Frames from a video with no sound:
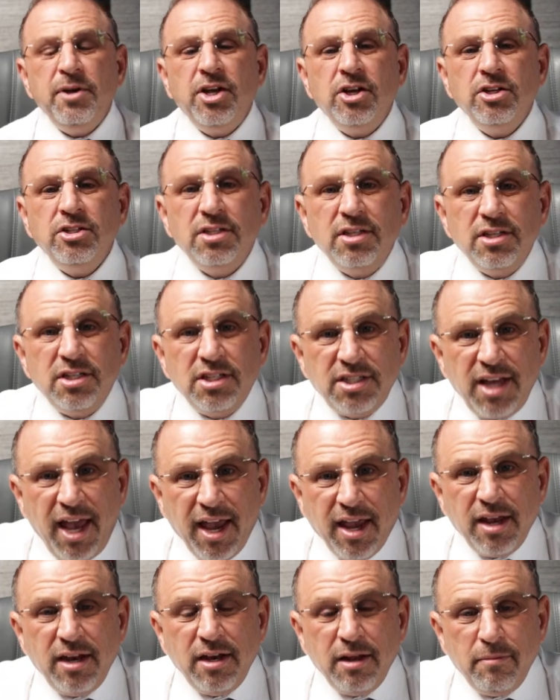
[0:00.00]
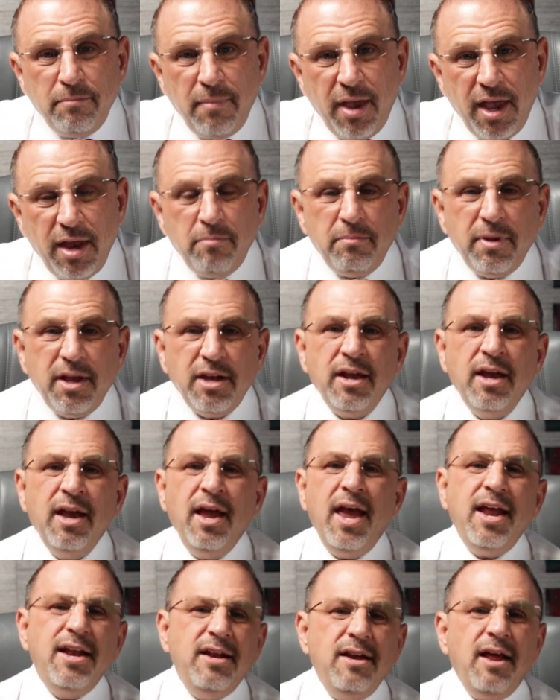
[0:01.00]
because the Second Amendment
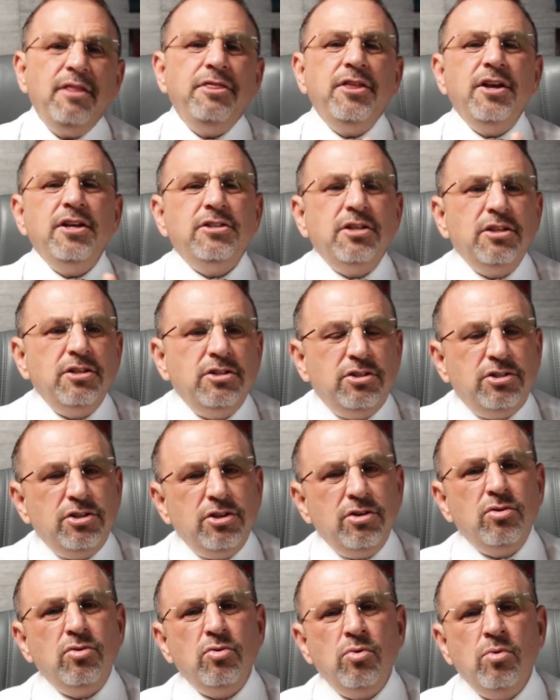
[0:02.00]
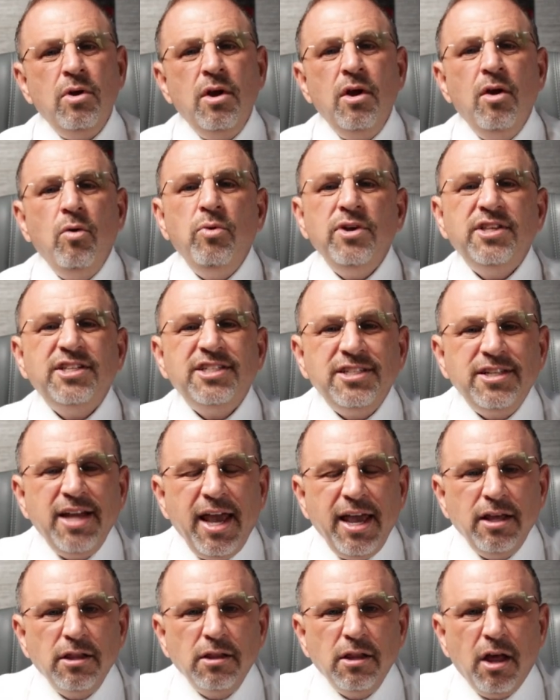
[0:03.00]
had nothing to do with
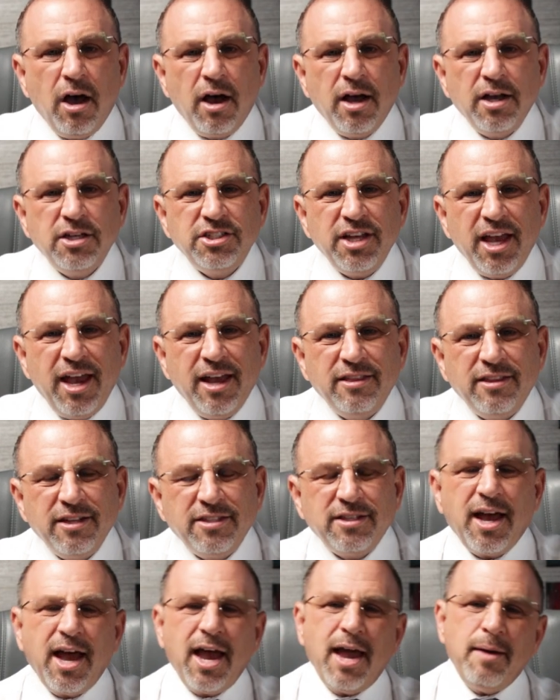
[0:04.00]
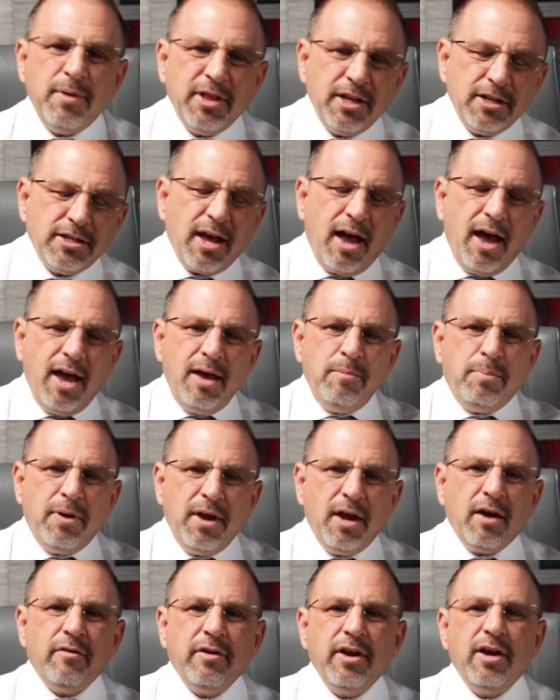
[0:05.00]
state laws at the time. In the time
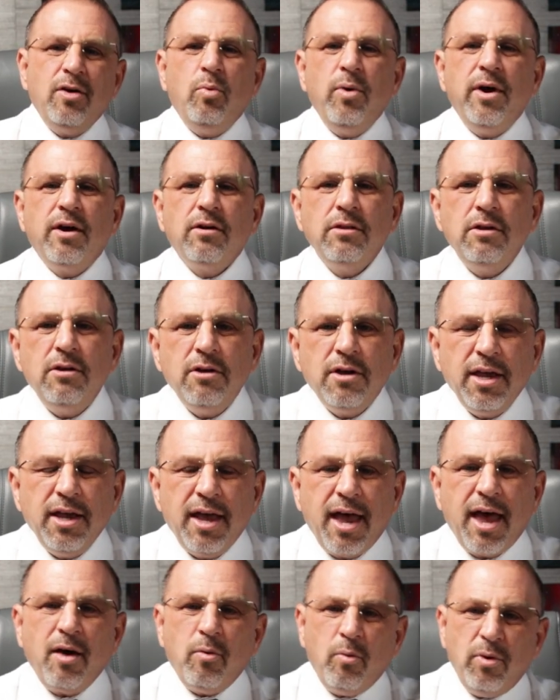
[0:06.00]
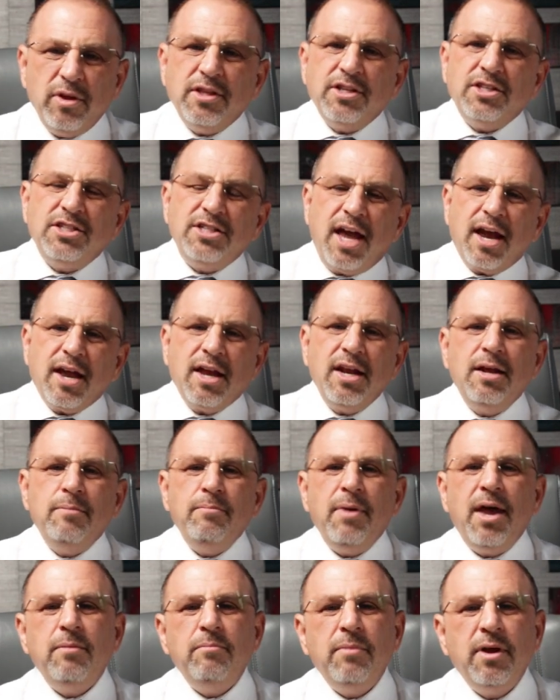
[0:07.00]
period we're looking at when the Second
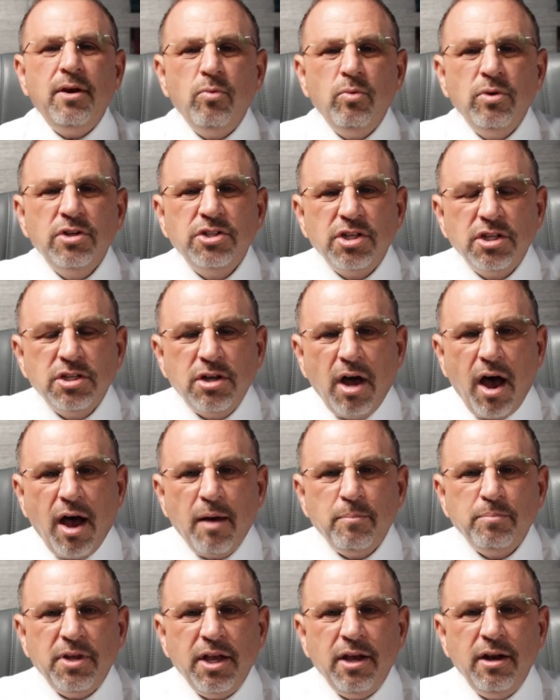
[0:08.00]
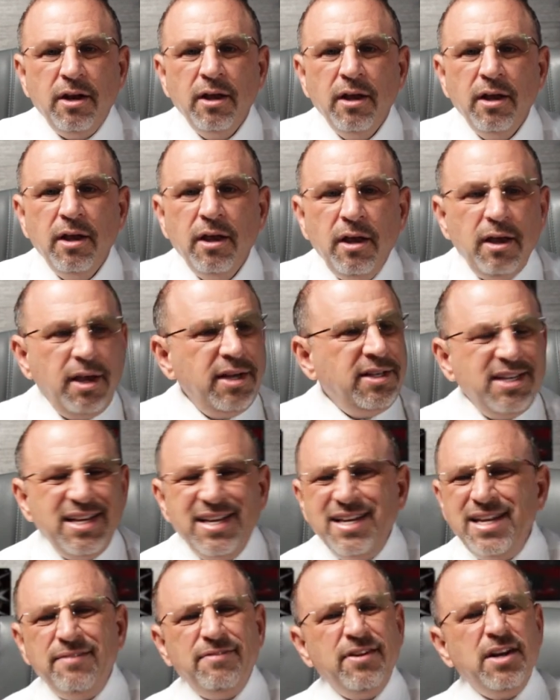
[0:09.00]
Amendment was adopted, it
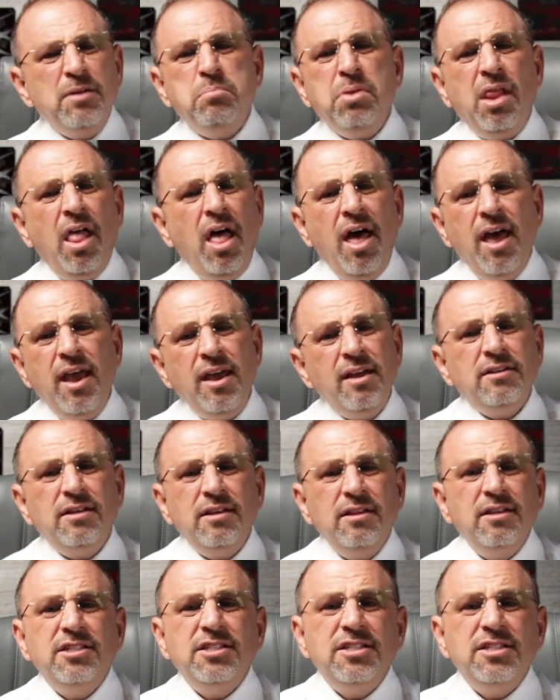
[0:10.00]
didn't even apply to the